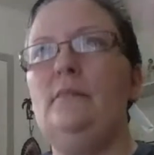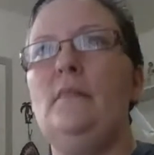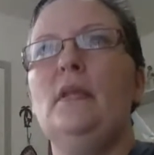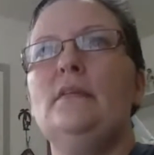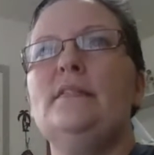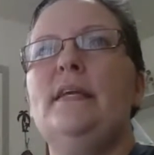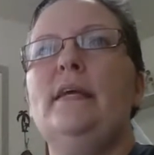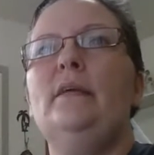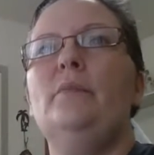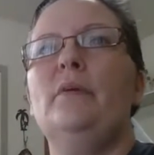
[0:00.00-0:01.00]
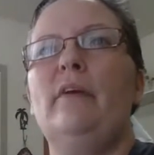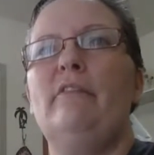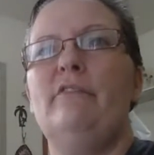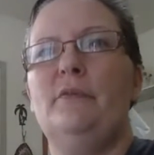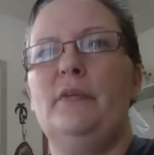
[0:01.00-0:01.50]
Let's see, I can bring my
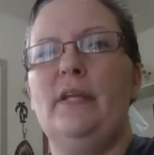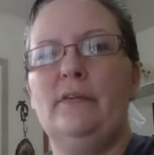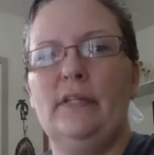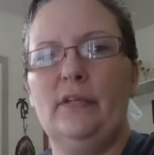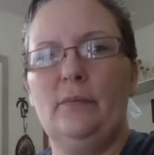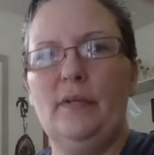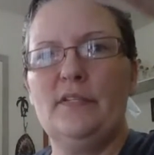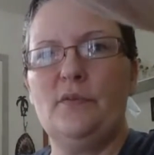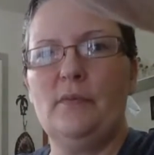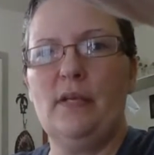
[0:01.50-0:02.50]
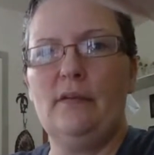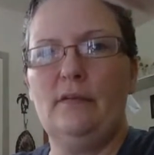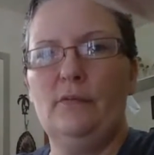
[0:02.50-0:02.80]
phone down a little bit so not